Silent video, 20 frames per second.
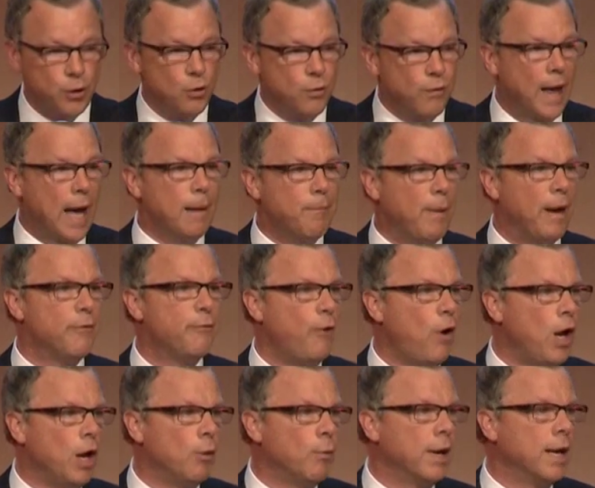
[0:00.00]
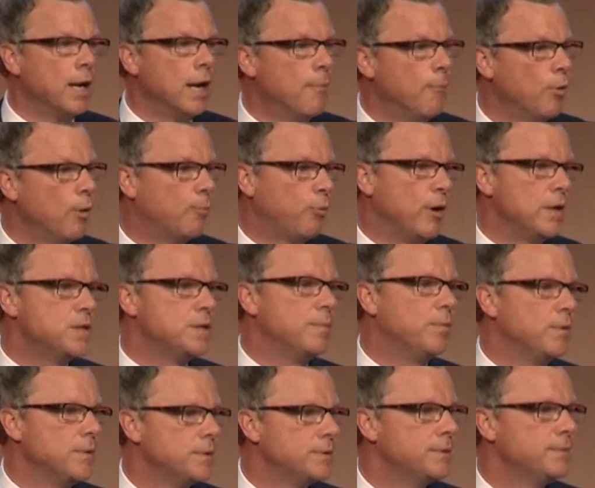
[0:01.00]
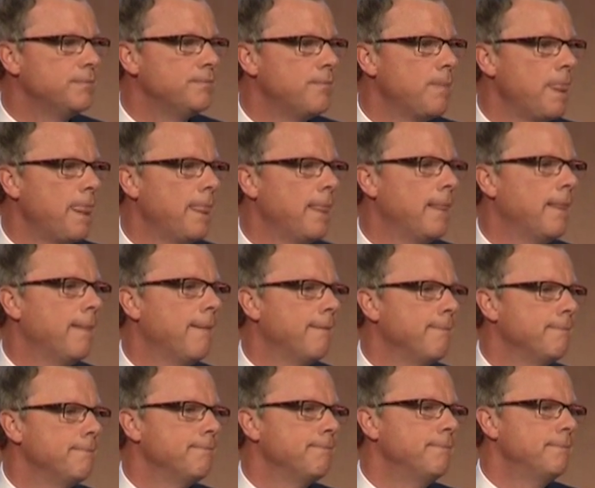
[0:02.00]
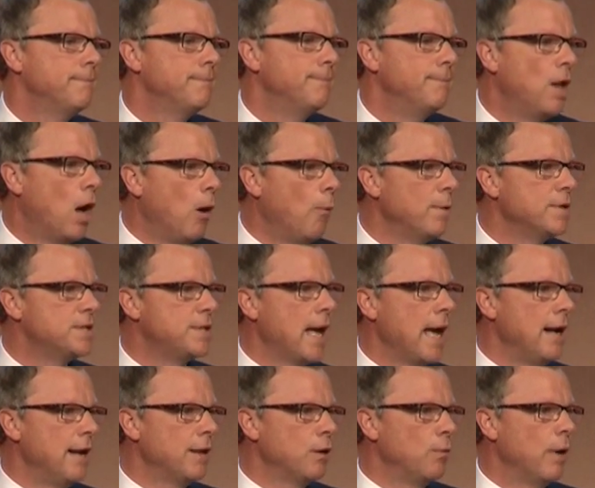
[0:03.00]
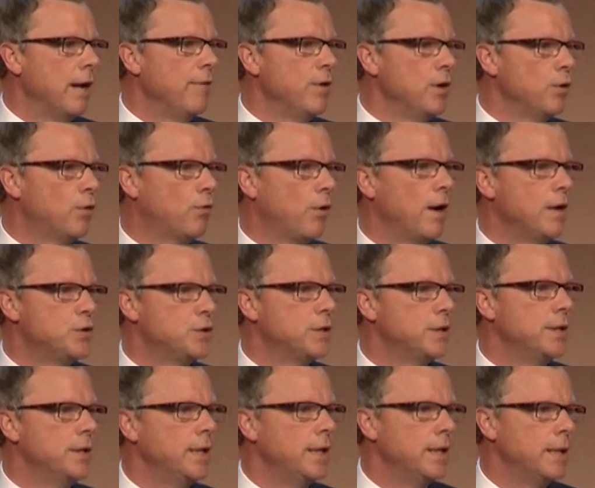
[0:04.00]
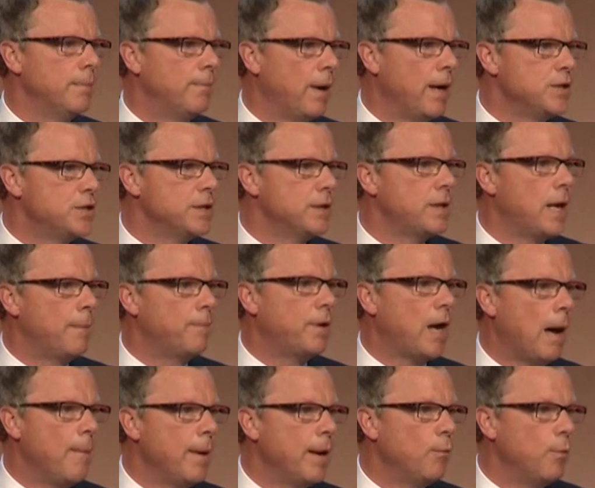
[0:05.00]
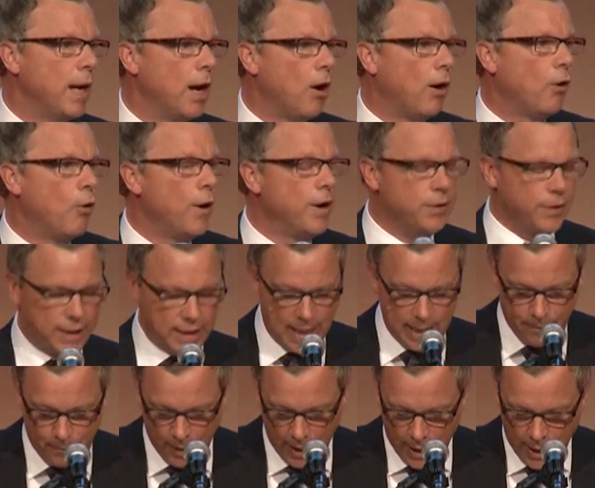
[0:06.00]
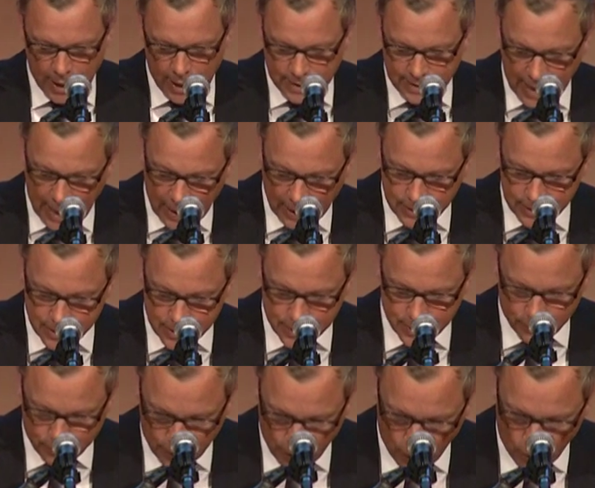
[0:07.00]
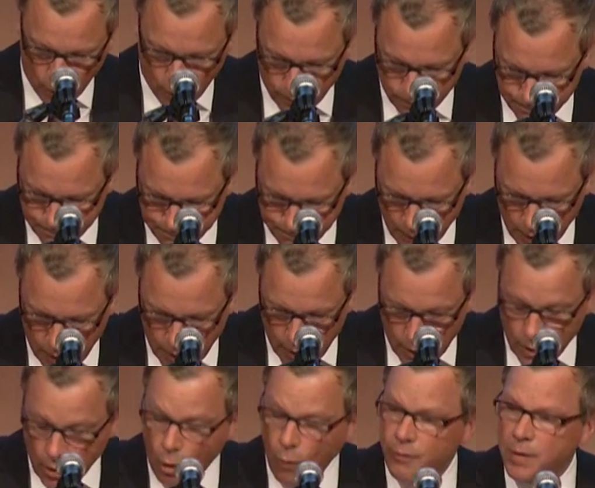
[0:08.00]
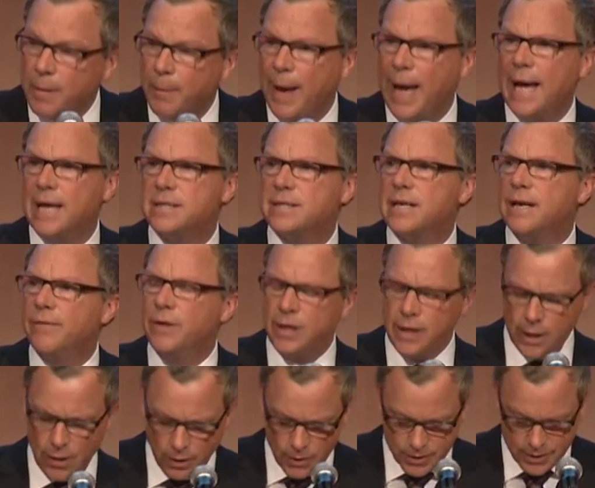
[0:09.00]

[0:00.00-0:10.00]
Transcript: that by following a number of principles. Notwithstanding the revenue crunch in the budget upcoming, we are going to keep taxes low. Over the past 7 years, the